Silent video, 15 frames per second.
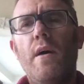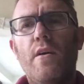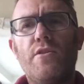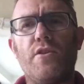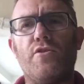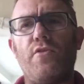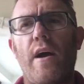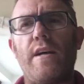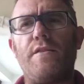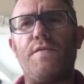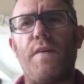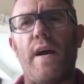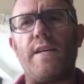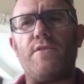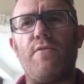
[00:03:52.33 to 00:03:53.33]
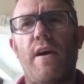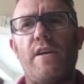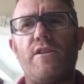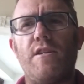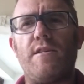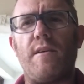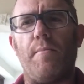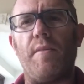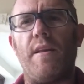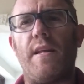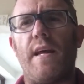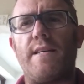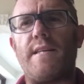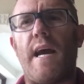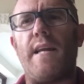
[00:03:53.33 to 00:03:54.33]
So trans fats are actually something
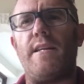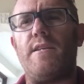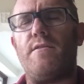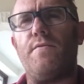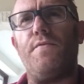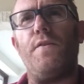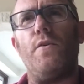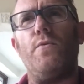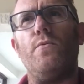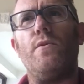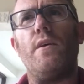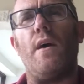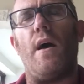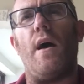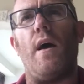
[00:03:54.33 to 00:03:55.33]
that's added to food.